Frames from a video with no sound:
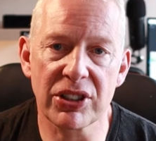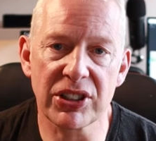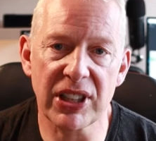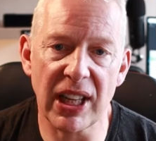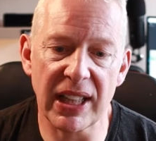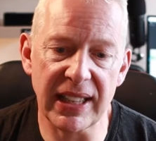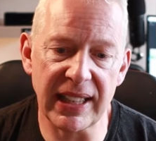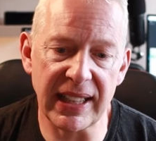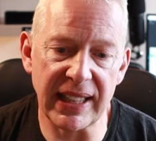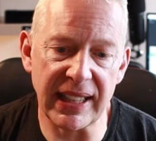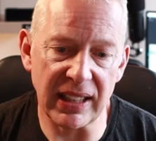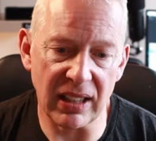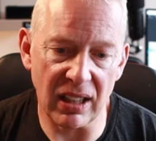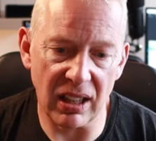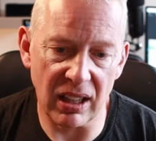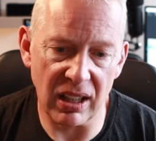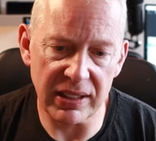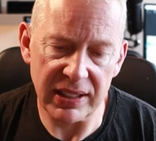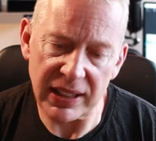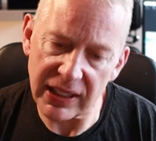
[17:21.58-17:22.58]
and steady.
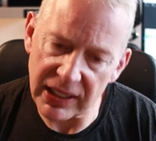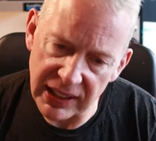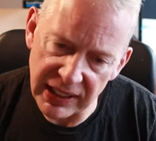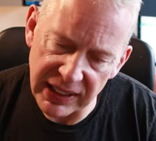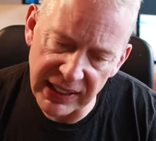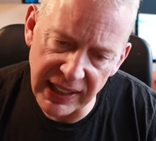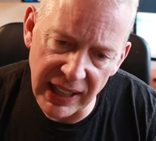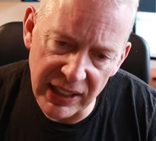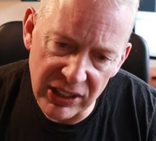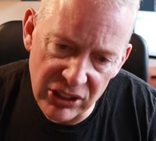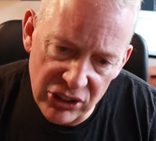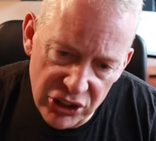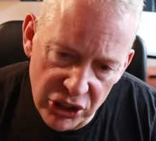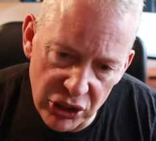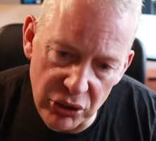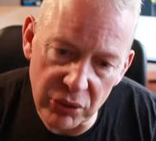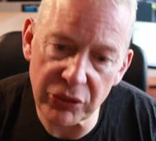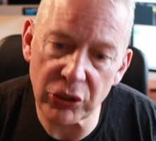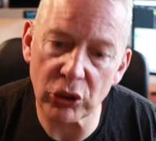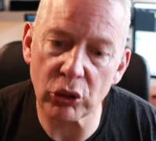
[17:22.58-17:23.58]
I did in the end
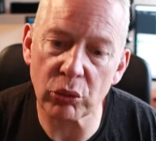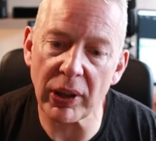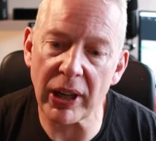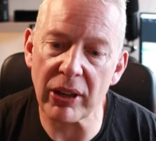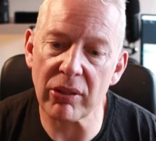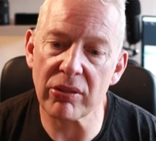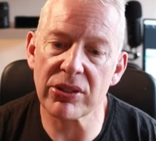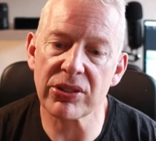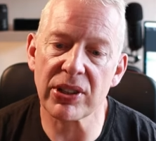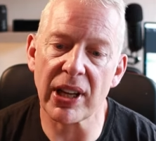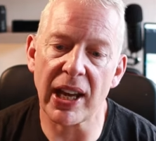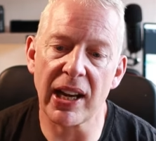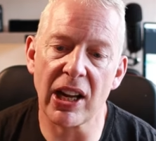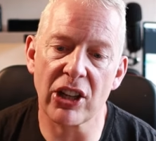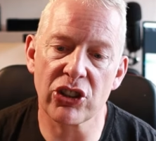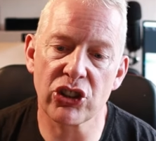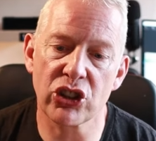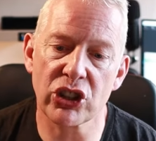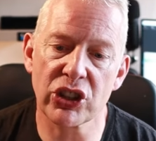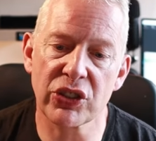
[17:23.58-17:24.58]
two full rounds and
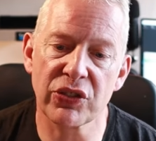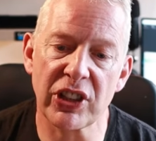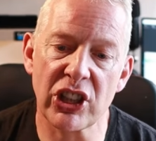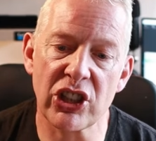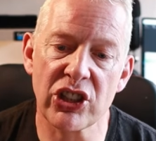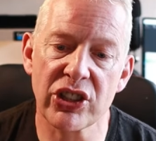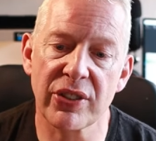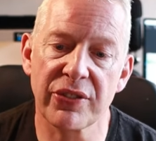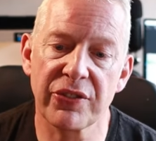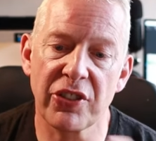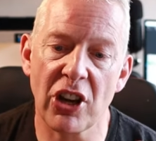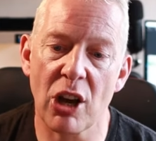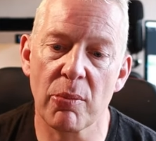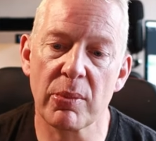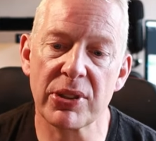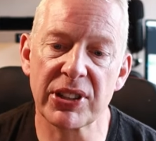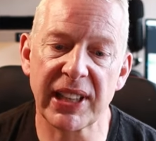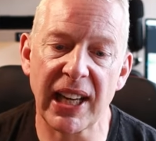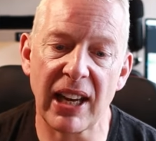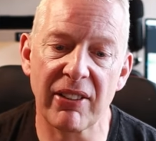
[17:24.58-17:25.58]
I just finished the
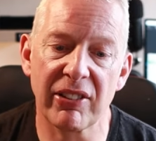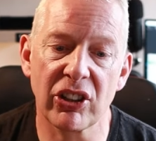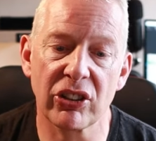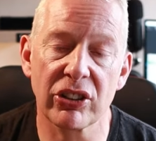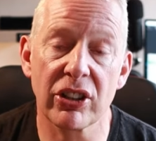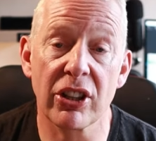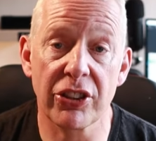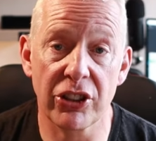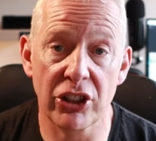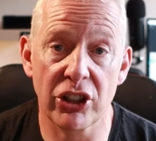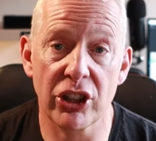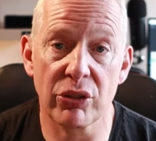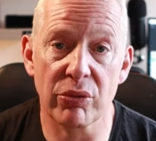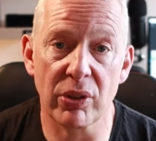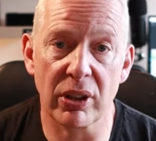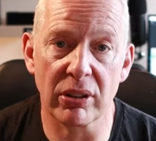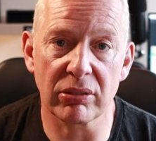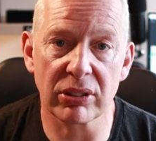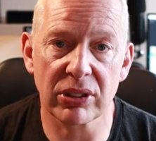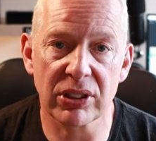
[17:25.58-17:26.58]
farmer's carry on the third
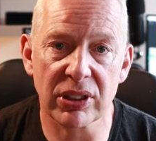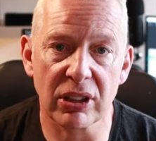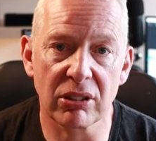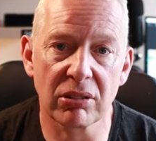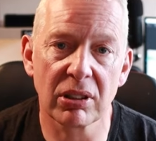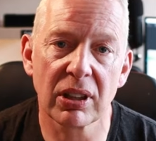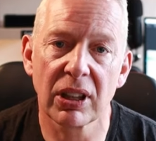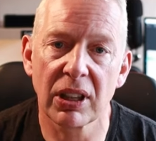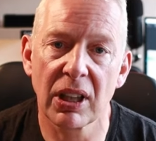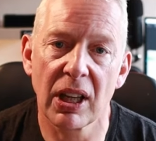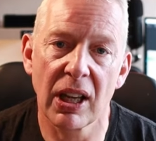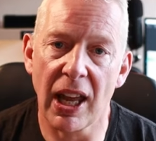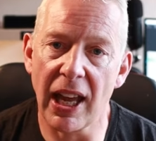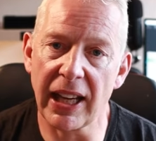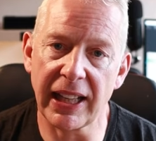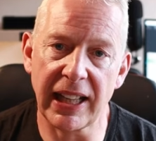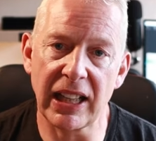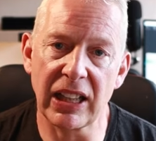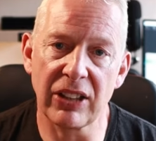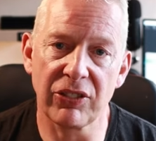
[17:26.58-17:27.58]
round. So
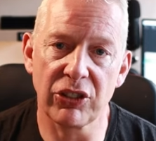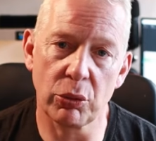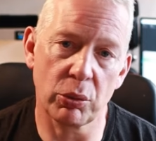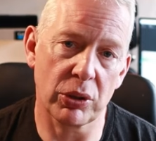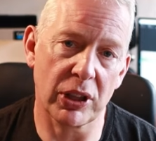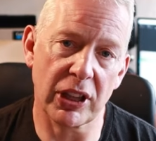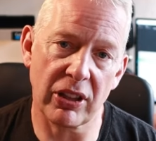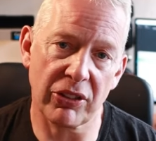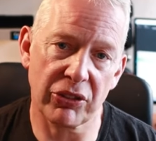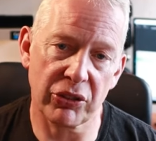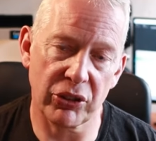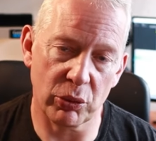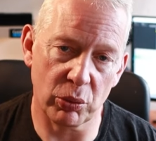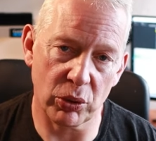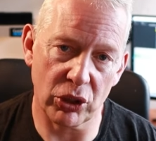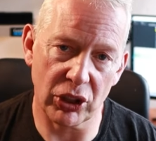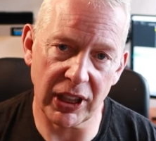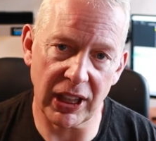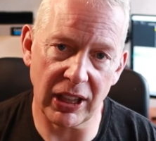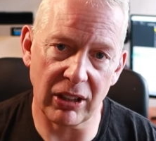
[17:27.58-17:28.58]
again, if you want to go through the
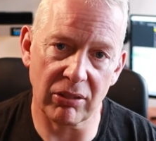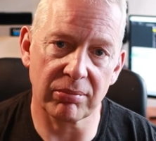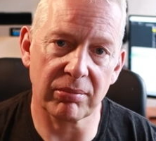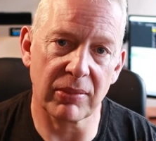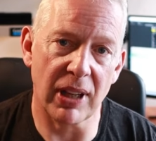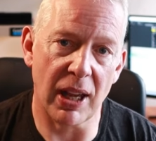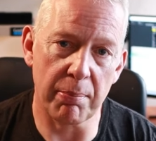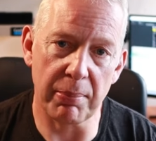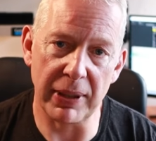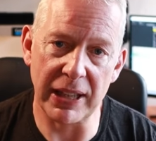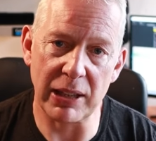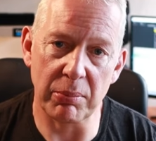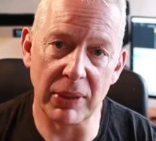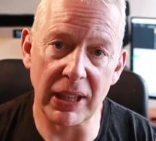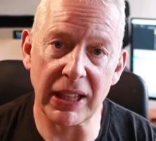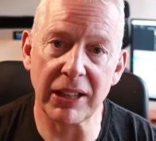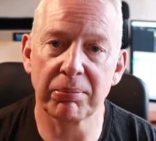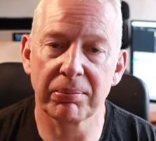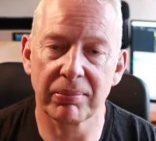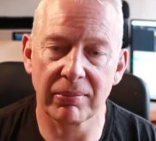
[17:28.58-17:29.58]
workout and beat
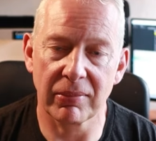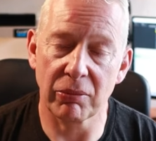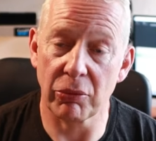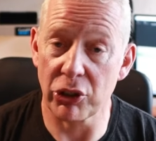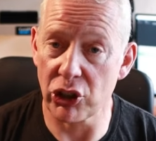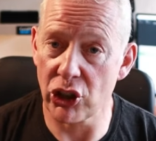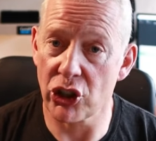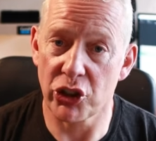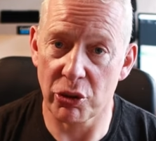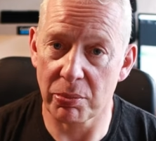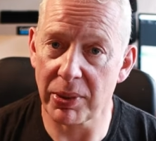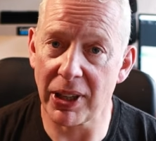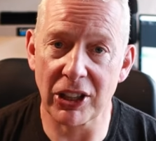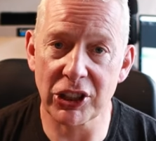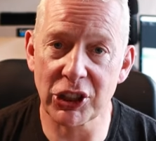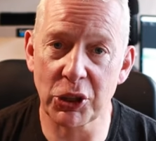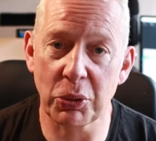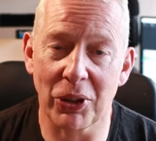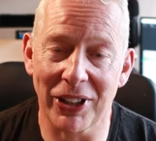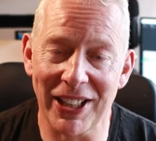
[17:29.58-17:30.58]
me, which you should be
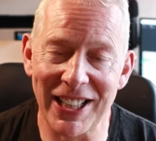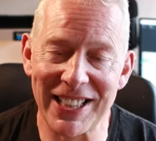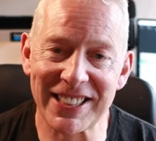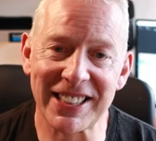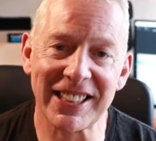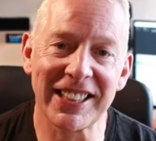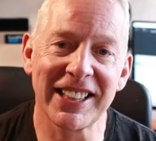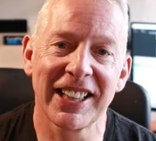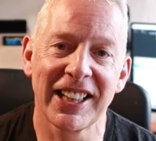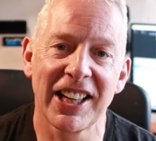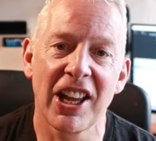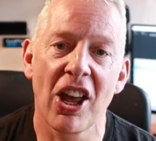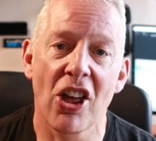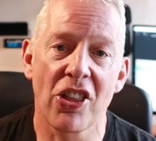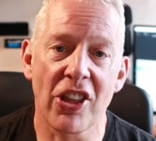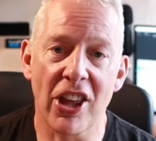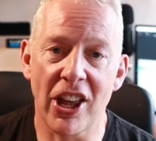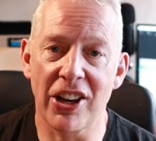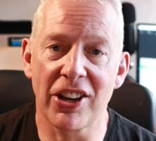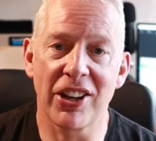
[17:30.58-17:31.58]
able to quite easily,
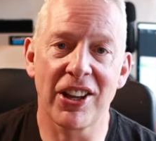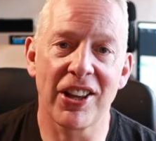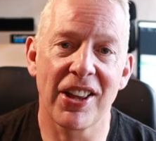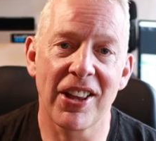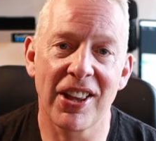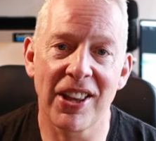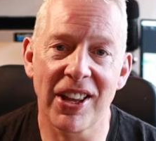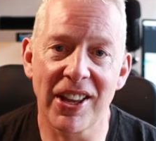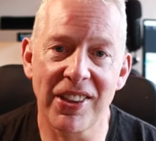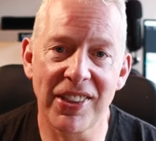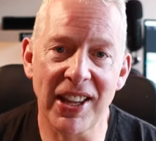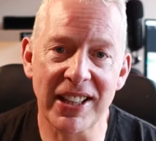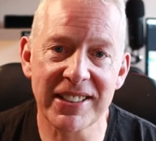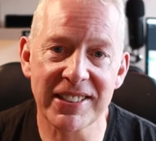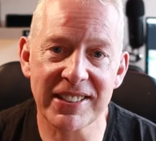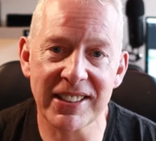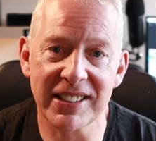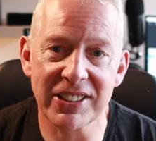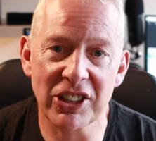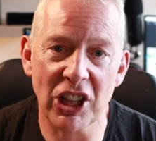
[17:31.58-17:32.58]
then uh,
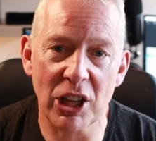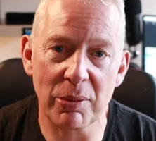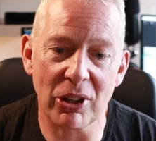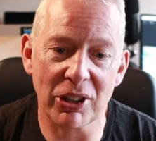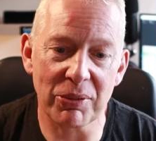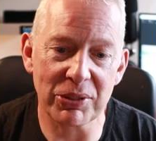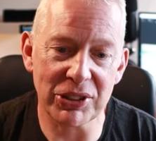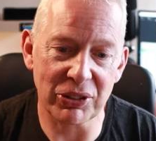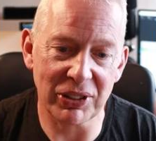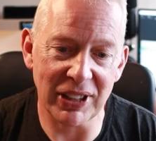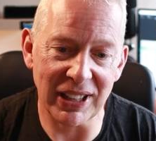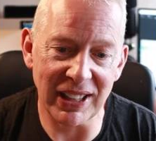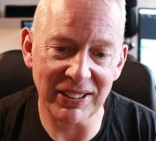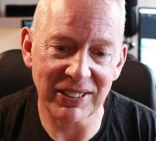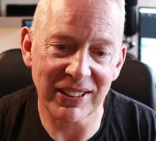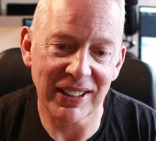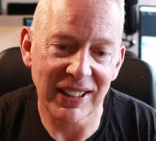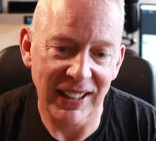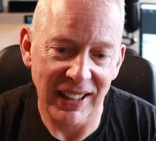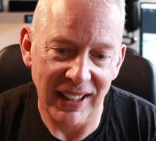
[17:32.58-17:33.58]
that's the time I was doing it
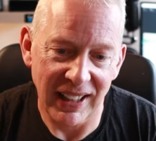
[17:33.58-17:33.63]
in.